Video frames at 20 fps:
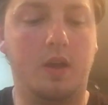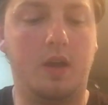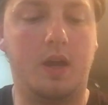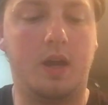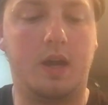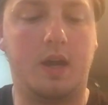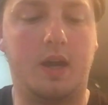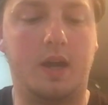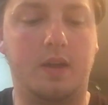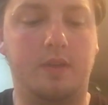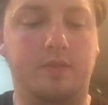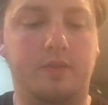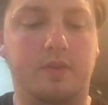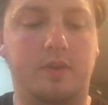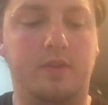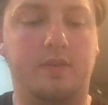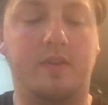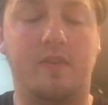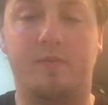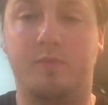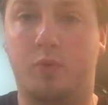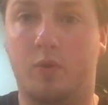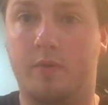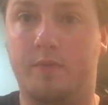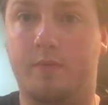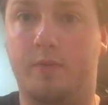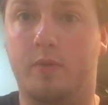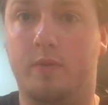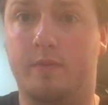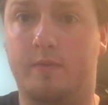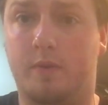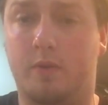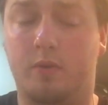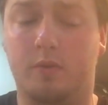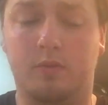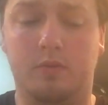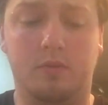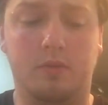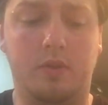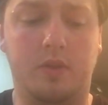It's a 7.4
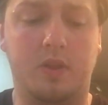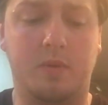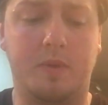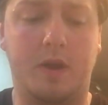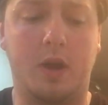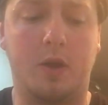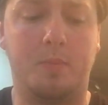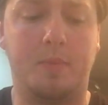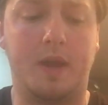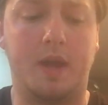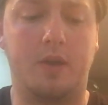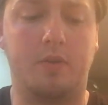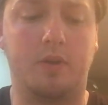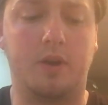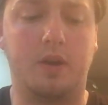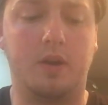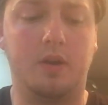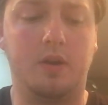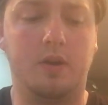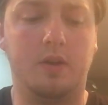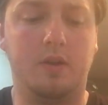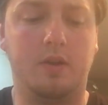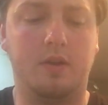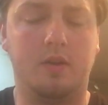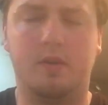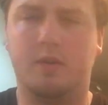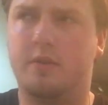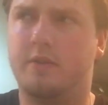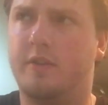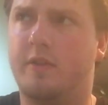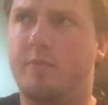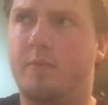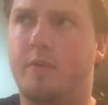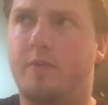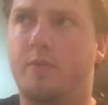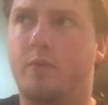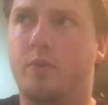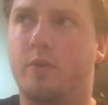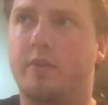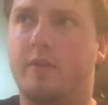volt lithium-ion battery.
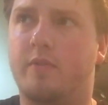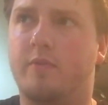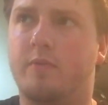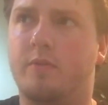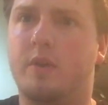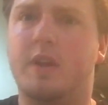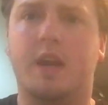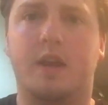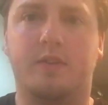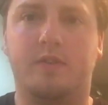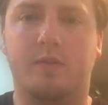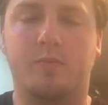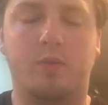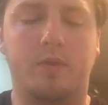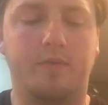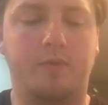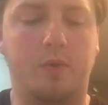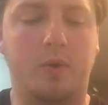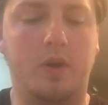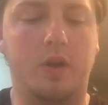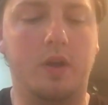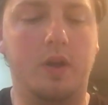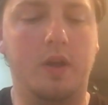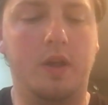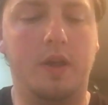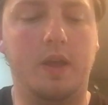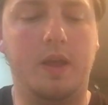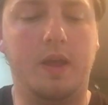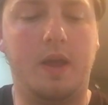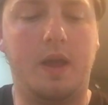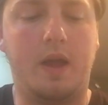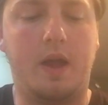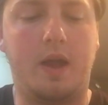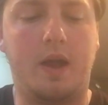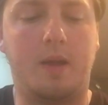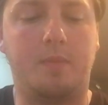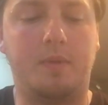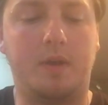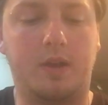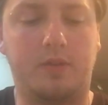7.4.
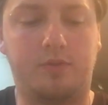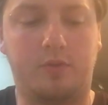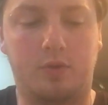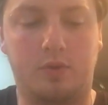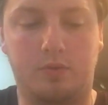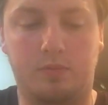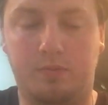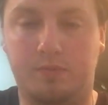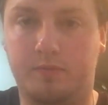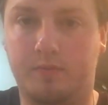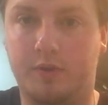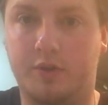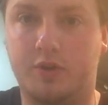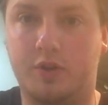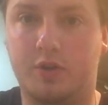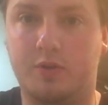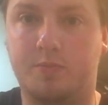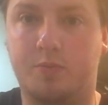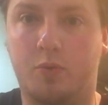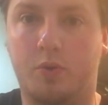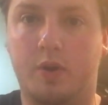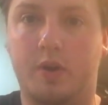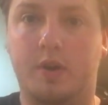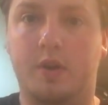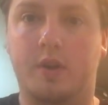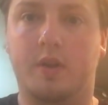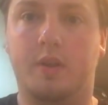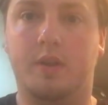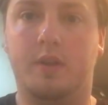External recharge port.